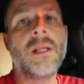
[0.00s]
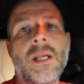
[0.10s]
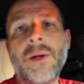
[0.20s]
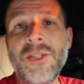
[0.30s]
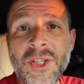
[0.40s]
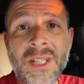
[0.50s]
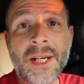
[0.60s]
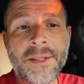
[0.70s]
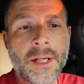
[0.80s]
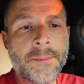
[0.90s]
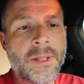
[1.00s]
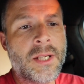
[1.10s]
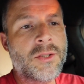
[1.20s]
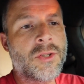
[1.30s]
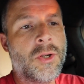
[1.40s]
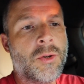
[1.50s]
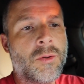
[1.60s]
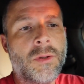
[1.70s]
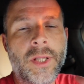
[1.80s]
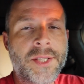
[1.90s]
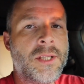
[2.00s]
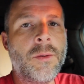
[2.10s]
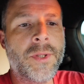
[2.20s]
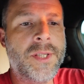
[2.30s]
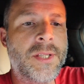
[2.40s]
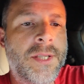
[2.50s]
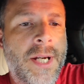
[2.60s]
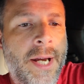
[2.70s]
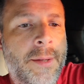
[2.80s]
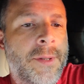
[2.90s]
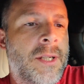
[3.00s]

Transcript: Now I just got the update, so let's see what's inside. I'm gonna